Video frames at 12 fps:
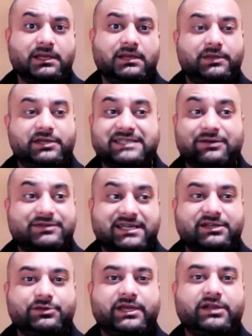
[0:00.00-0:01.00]
Because I was
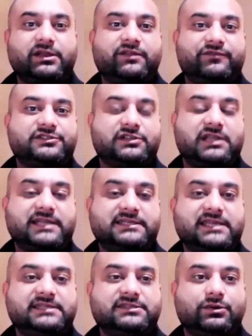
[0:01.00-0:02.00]
kind of doing unofficial
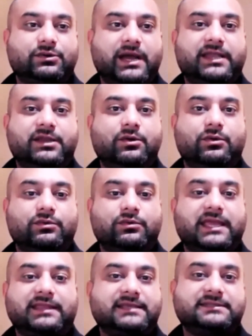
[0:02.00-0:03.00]
IT, so I
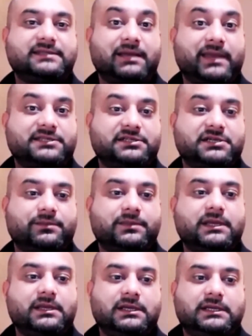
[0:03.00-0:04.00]
know things are not matching up.
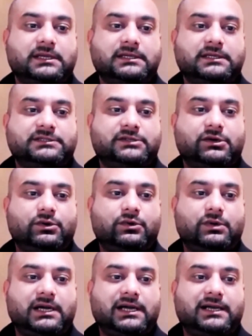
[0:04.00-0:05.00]

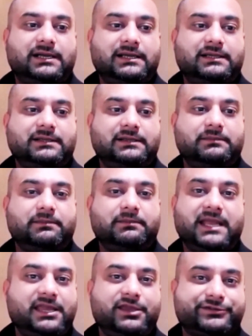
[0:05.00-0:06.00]
So
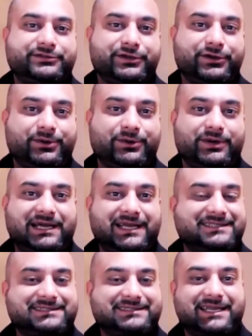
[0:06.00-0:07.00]
many years ago,
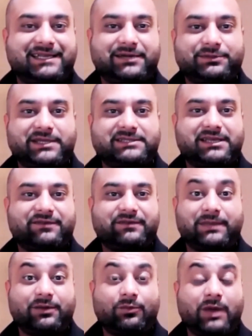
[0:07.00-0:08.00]
I just sat down to myself.
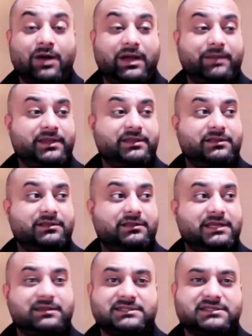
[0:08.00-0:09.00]
I'm like, wow, I've
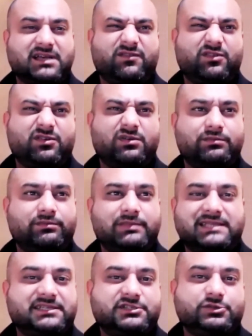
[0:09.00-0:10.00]
been in this job for,
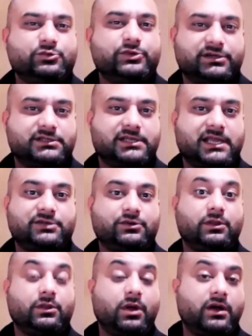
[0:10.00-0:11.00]
let's say, 2 years, and I
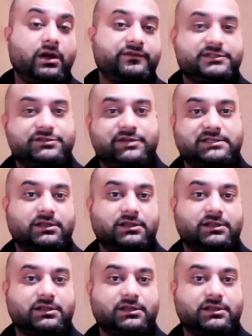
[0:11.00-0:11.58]
took a lot of stress.